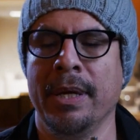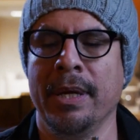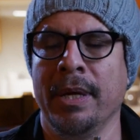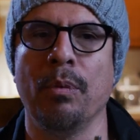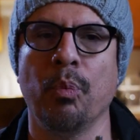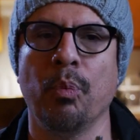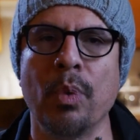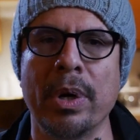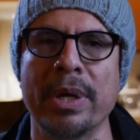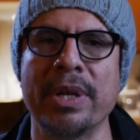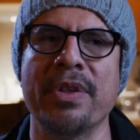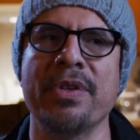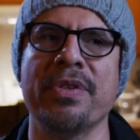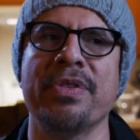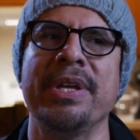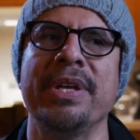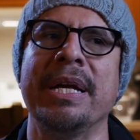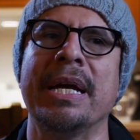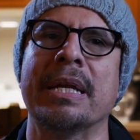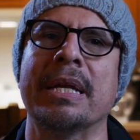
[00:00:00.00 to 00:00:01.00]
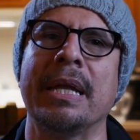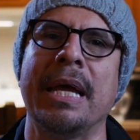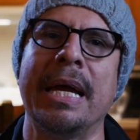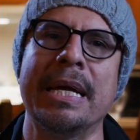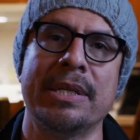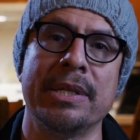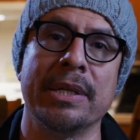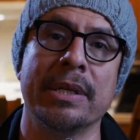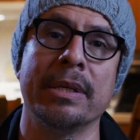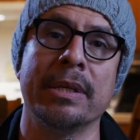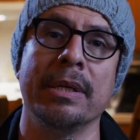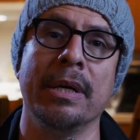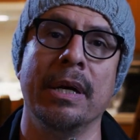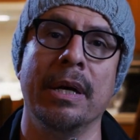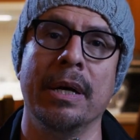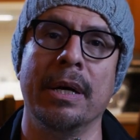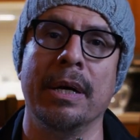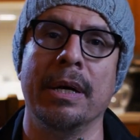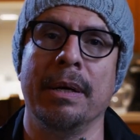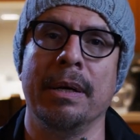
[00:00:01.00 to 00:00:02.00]
One other thing I'd like to
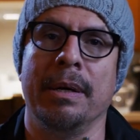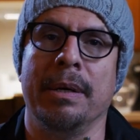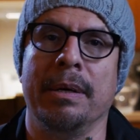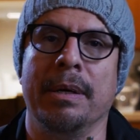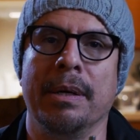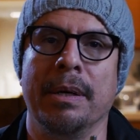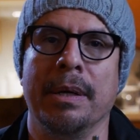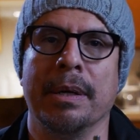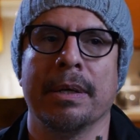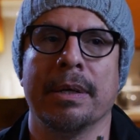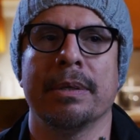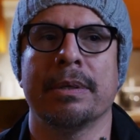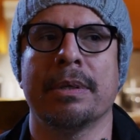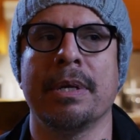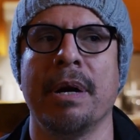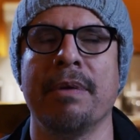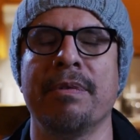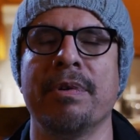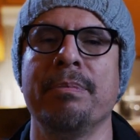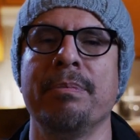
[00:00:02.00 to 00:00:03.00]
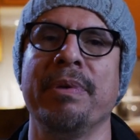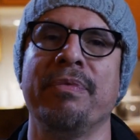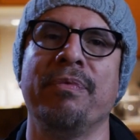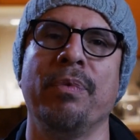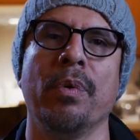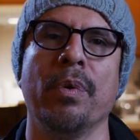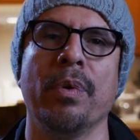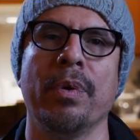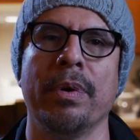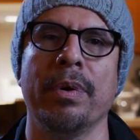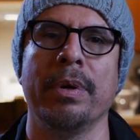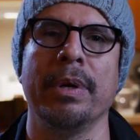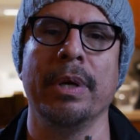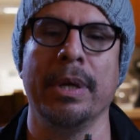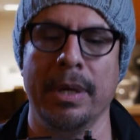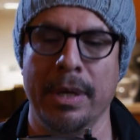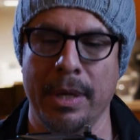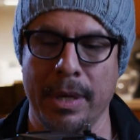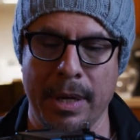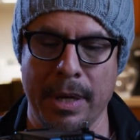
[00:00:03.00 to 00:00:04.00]
cover before
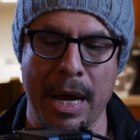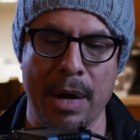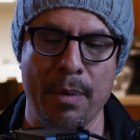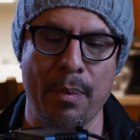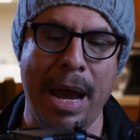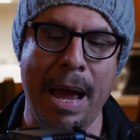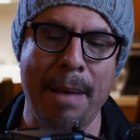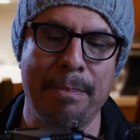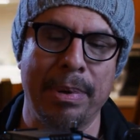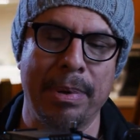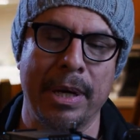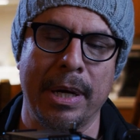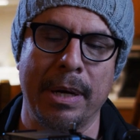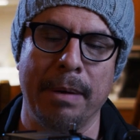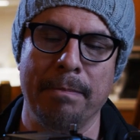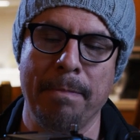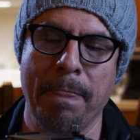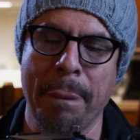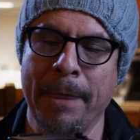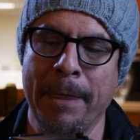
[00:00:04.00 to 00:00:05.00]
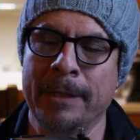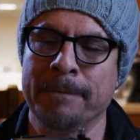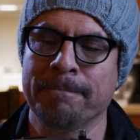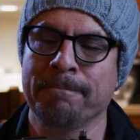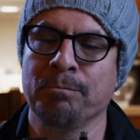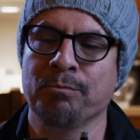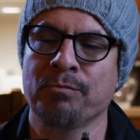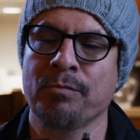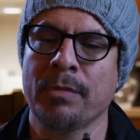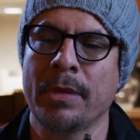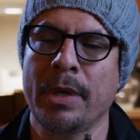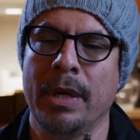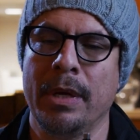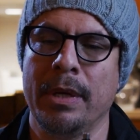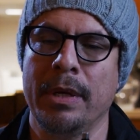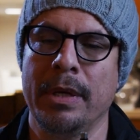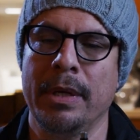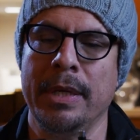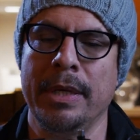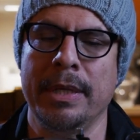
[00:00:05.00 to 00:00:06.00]
I wrap up
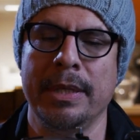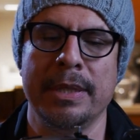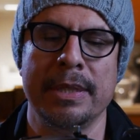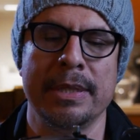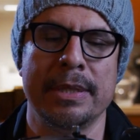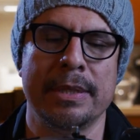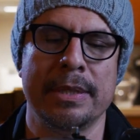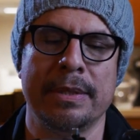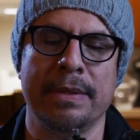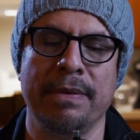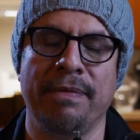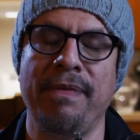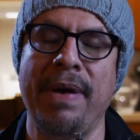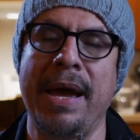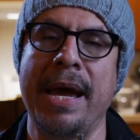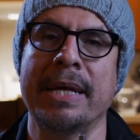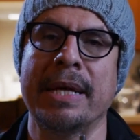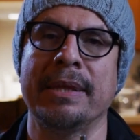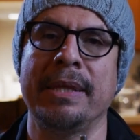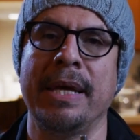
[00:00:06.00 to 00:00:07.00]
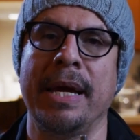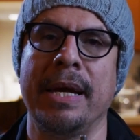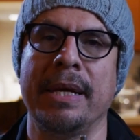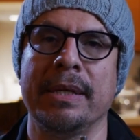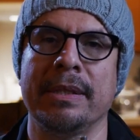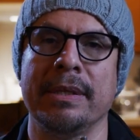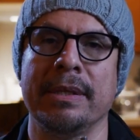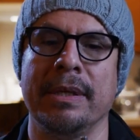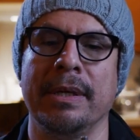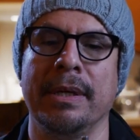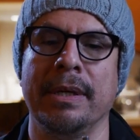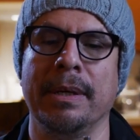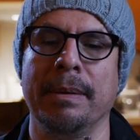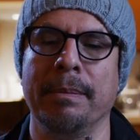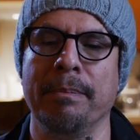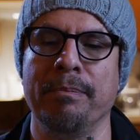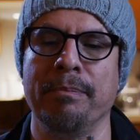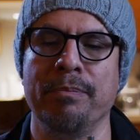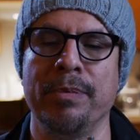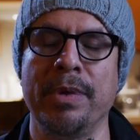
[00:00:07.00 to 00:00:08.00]
is the fact that
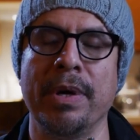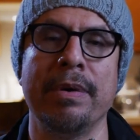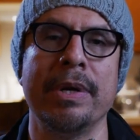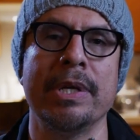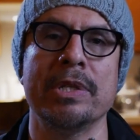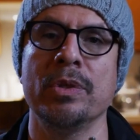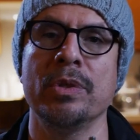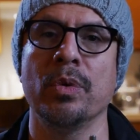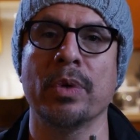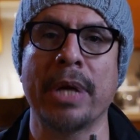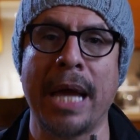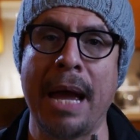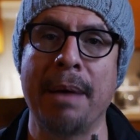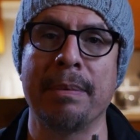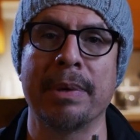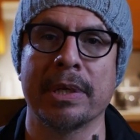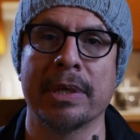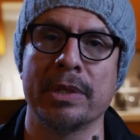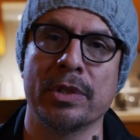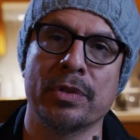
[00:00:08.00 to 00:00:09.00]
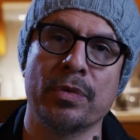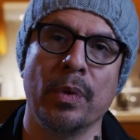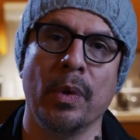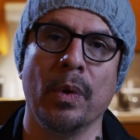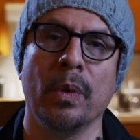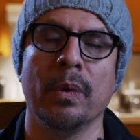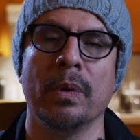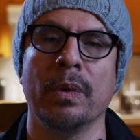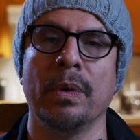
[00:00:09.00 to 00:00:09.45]
there is no camera control.